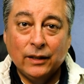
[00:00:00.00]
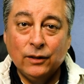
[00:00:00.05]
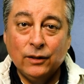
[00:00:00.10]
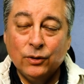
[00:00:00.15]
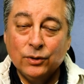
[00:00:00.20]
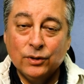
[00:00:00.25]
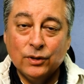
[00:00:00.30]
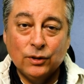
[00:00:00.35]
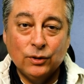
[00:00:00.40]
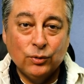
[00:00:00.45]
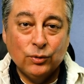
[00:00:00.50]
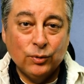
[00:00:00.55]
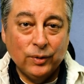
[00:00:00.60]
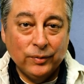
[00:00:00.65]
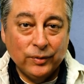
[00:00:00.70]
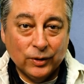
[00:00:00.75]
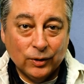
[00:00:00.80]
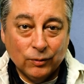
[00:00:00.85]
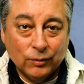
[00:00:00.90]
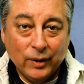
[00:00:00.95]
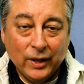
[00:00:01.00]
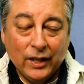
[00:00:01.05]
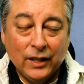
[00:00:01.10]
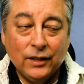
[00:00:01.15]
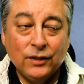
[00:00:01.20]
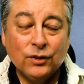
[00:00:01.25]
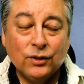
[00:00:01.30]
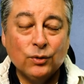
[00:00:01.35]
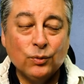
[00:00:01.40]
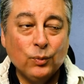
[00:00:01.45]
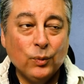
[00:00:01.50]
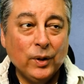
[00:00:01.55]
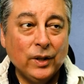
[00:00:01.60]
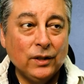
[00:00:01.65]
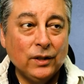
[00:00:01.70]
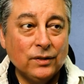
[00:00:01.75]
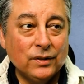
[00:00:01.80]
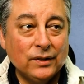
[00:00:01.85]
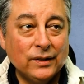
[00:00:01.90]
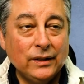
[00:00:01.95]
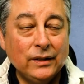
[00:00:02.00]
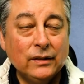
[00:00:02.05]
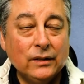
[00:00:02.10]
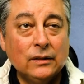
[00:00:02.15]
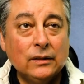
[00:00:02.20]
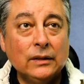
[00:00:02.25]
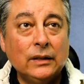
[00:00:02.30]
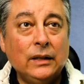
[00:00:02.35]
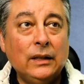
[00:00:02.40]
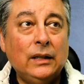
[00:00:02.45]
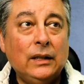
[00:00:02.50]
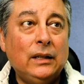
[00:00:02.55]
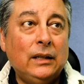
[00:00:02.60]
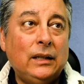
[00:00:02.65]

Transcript: I know it's a terrific range, it's weather sealed,